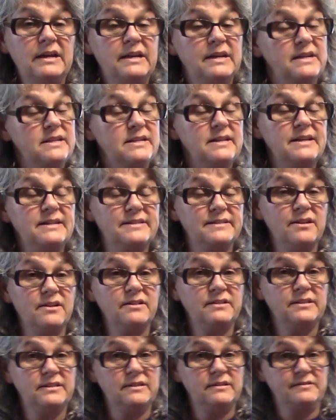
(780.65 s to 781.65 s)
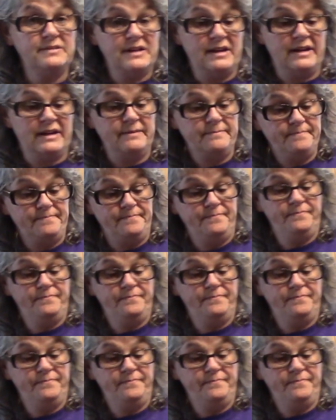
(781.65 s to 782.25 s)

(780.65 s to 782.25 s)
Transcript: It says not to do that.